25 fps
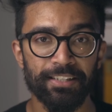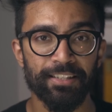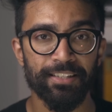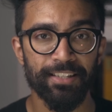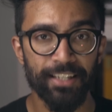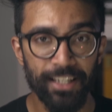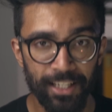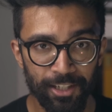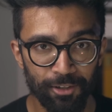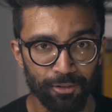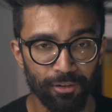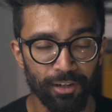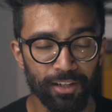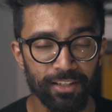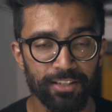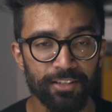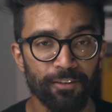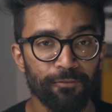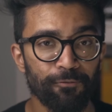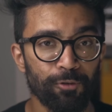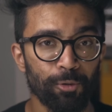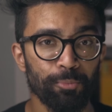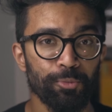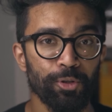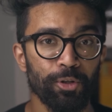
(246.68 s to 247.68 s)
secret
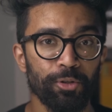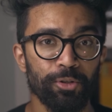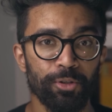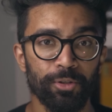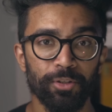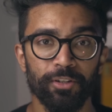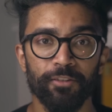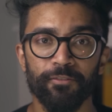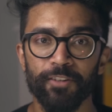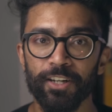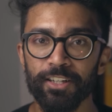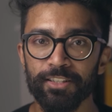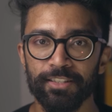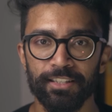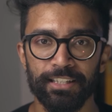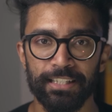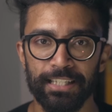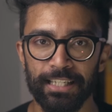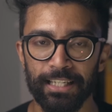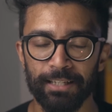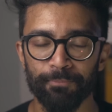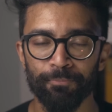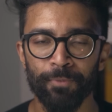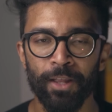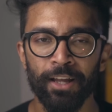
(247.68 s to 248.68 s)
from your
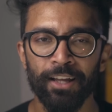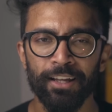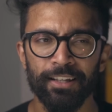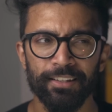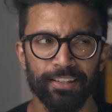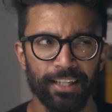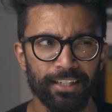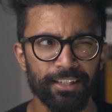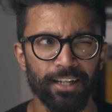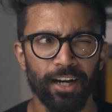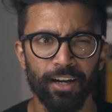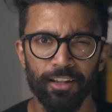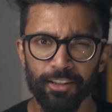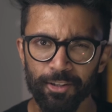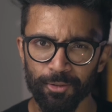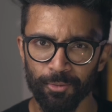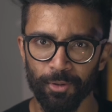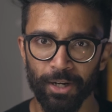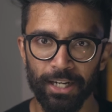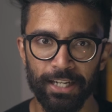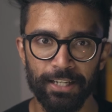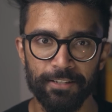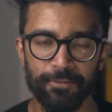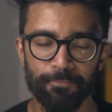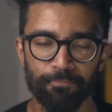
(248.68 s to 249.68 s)
university that
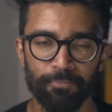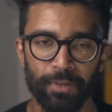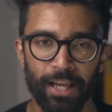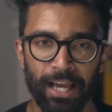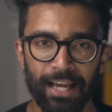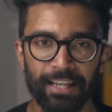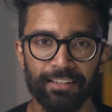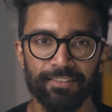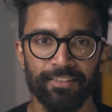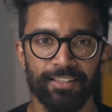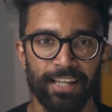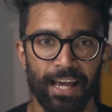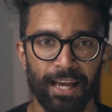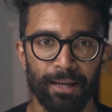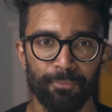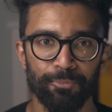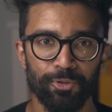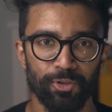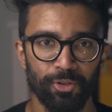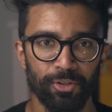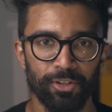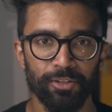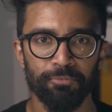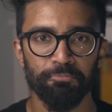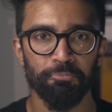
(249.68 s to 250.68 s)
otherwise has tabs
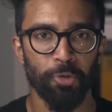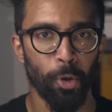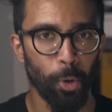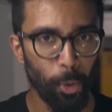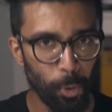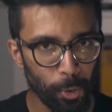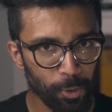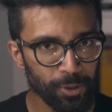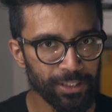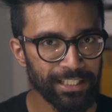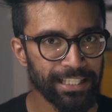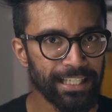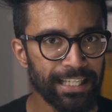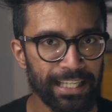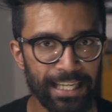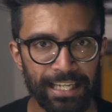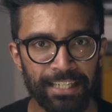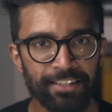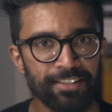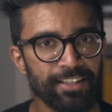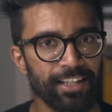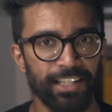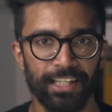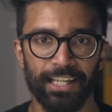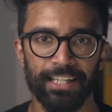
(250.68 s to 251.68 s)
on all the
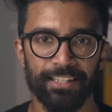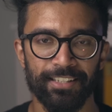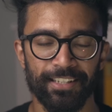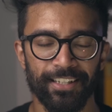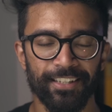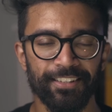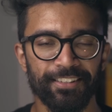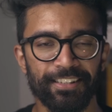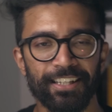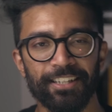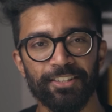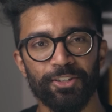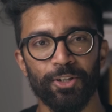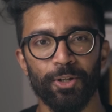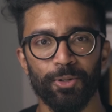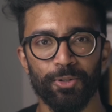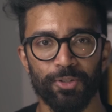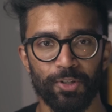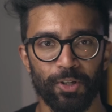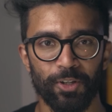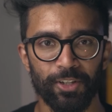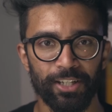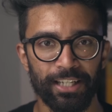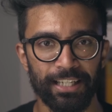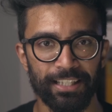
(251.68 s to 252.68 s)
interneting that goes
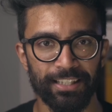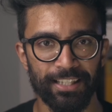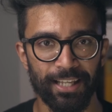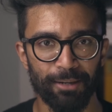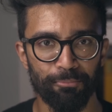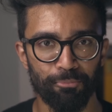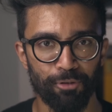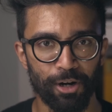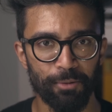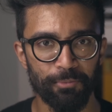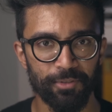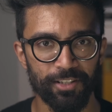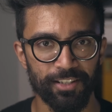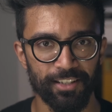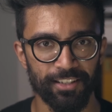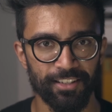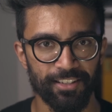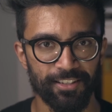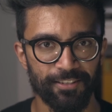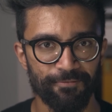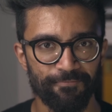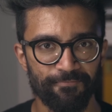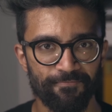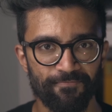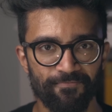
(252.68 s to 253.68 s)
on in their
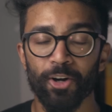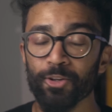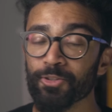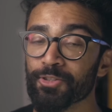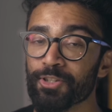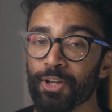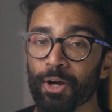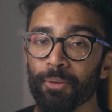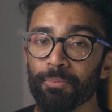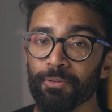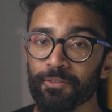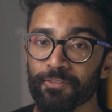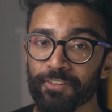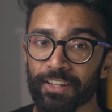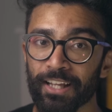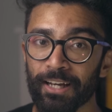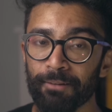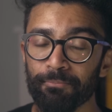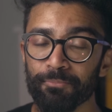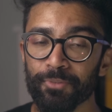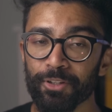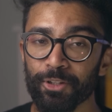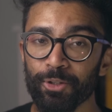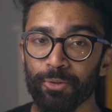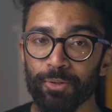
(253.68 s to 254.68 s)
premises. On top of
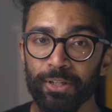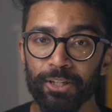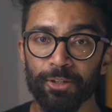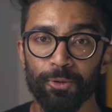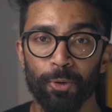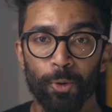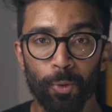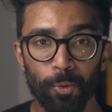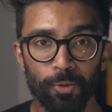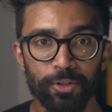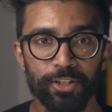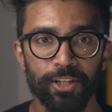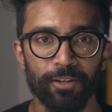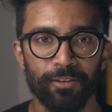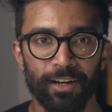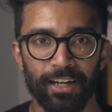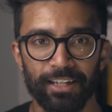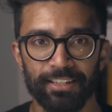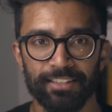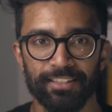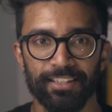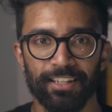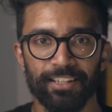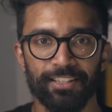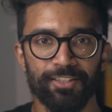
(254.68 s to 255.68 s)
that, you can also
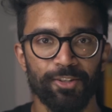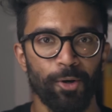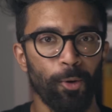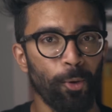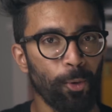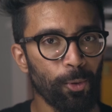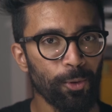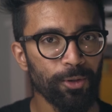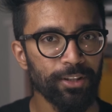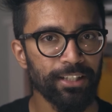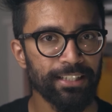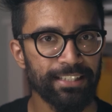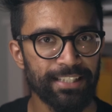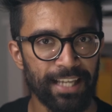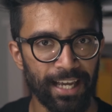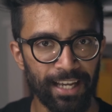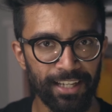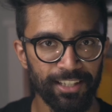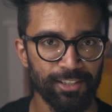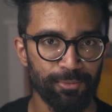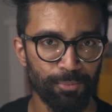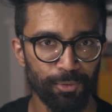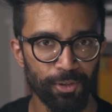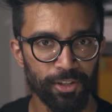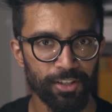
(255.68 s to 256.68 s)
access all the
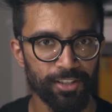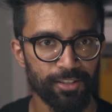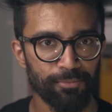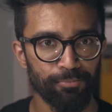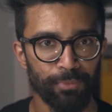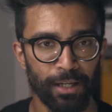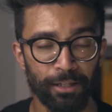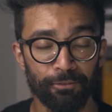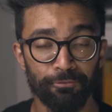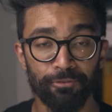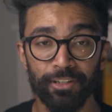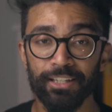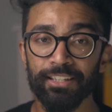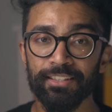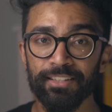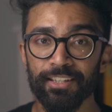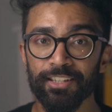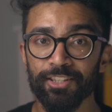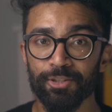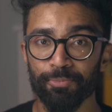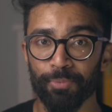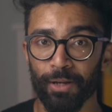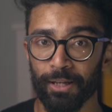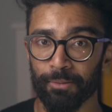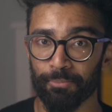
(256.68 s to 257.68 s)
textbooks and
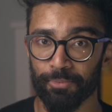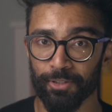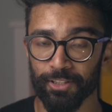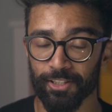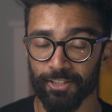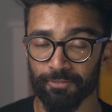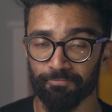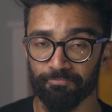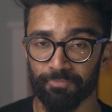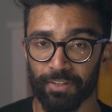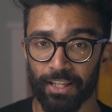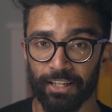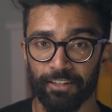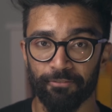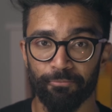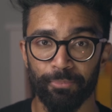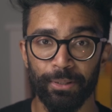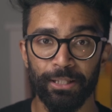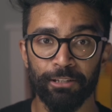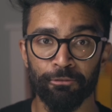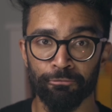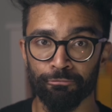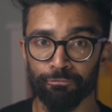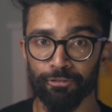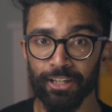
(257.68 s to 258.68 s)
research papers that have
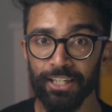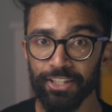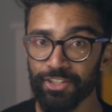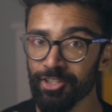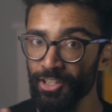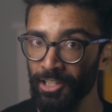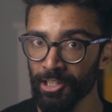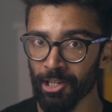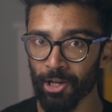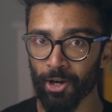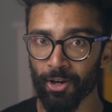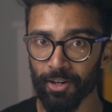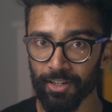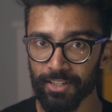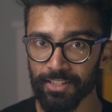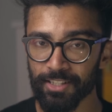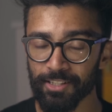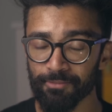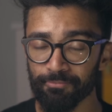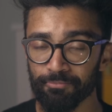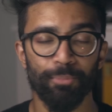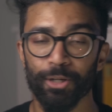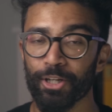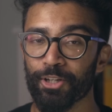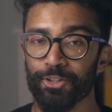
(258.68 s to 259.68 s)
been region
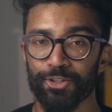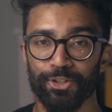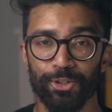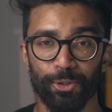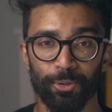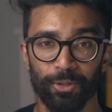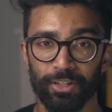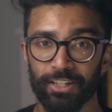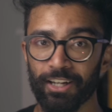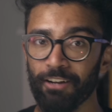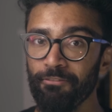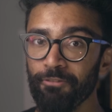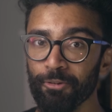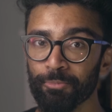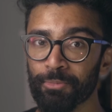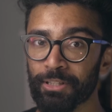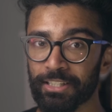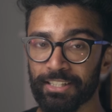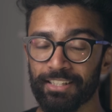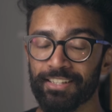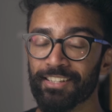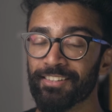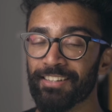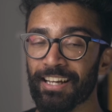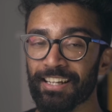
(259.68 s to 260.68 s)
locked because your
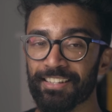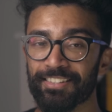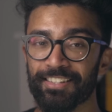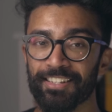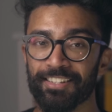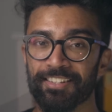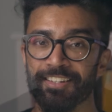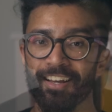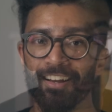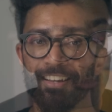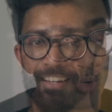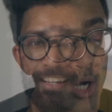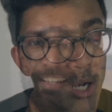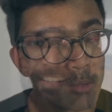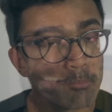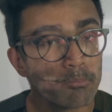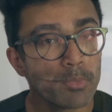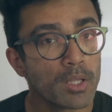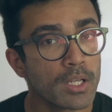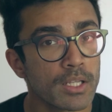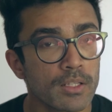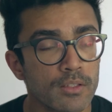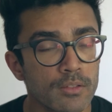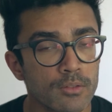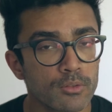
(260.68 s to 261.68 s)
government has decided
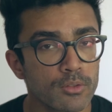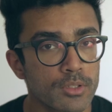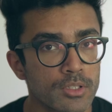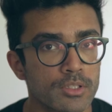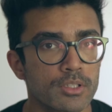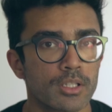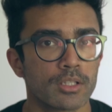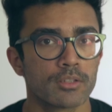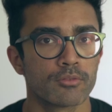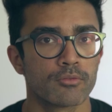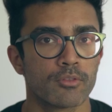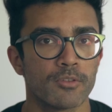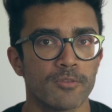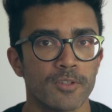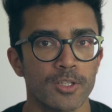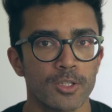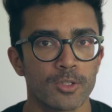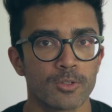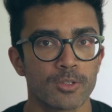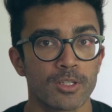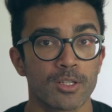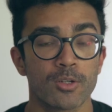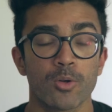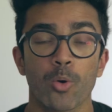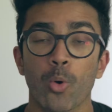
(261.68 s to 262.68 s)
that physics is too
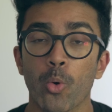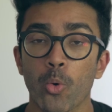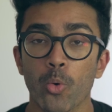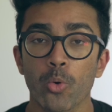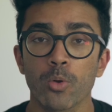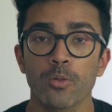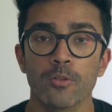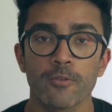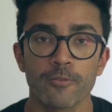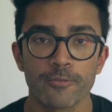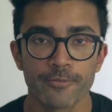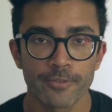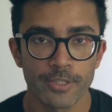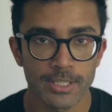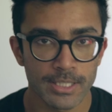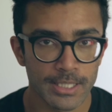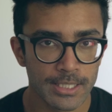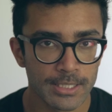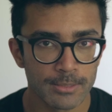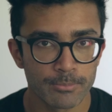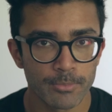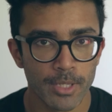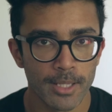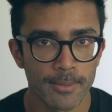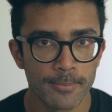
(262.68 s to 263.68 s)
good for the general
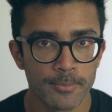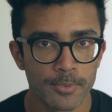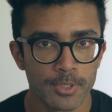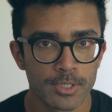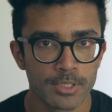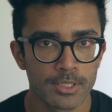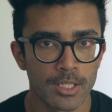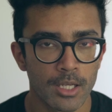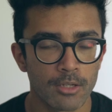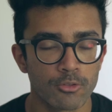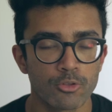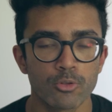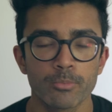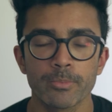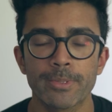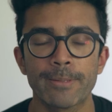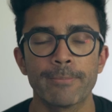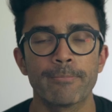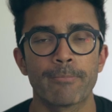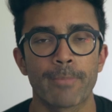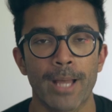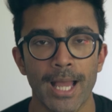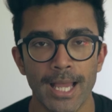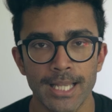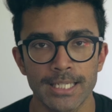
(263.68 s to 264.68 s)
public.
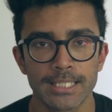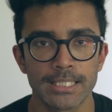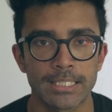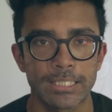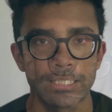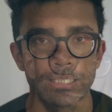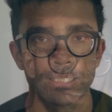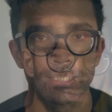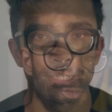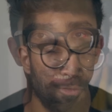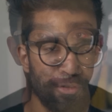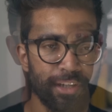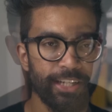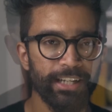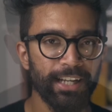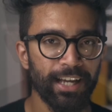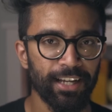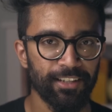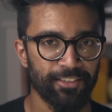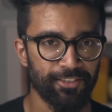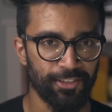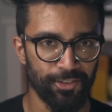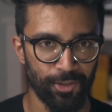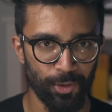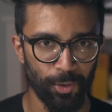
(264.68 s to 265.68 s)
Luckily, the country
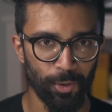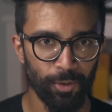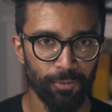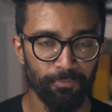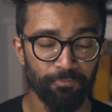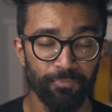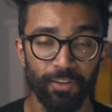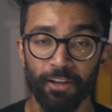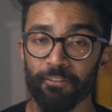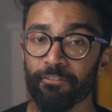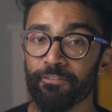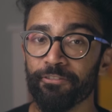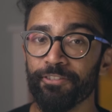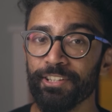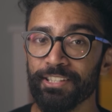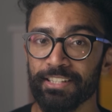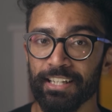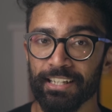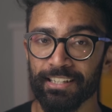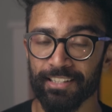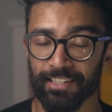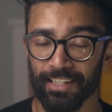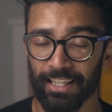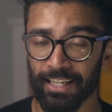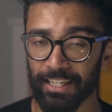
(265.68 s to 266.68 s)
next door,
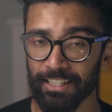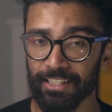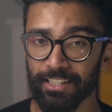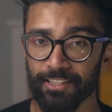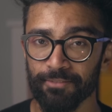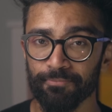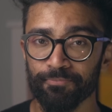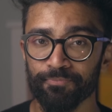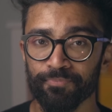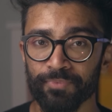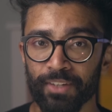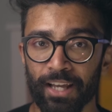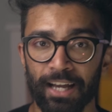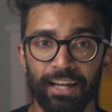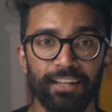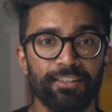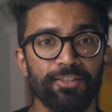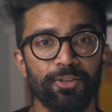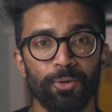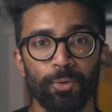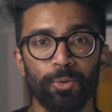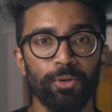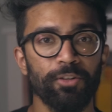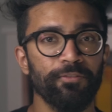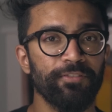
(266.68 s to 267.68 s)
Physicsland, has
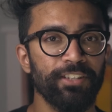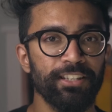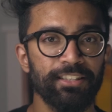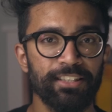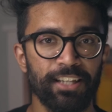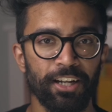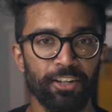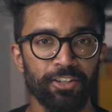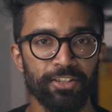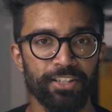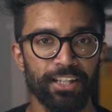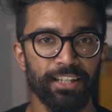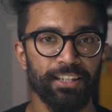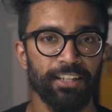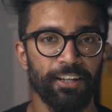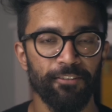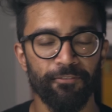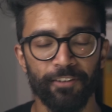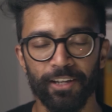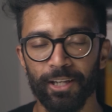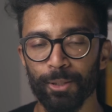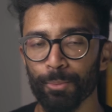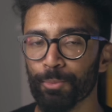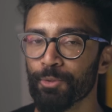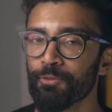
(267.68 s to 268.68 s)
all of this content
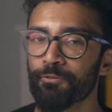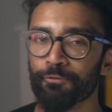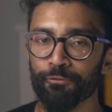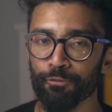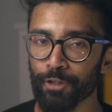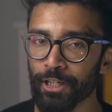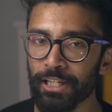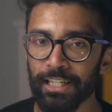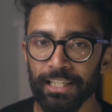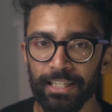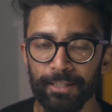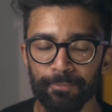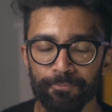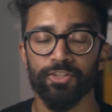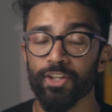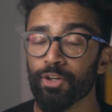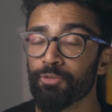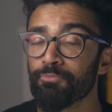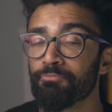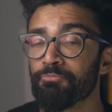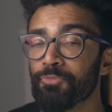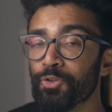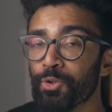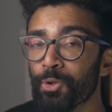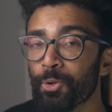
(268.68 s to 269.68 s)
available freely.
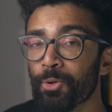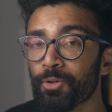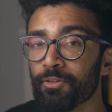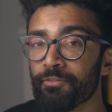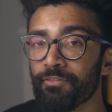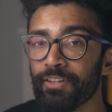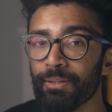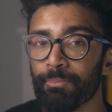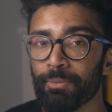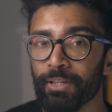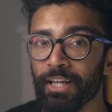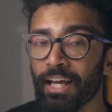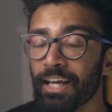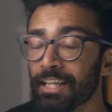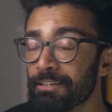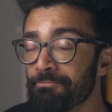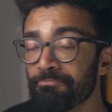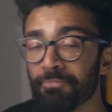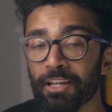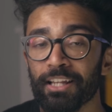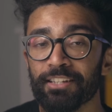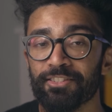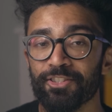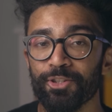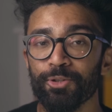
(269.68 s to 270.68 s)
So NordVPN
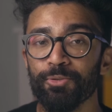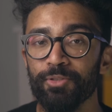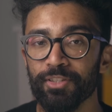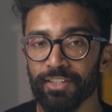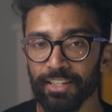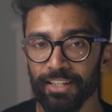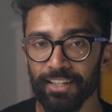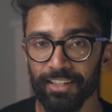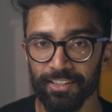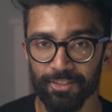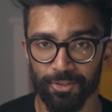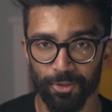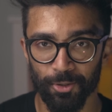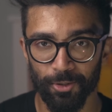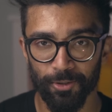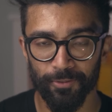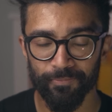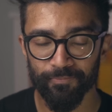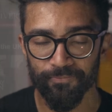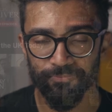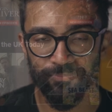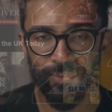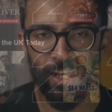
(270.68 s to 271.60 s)
lets you see it all.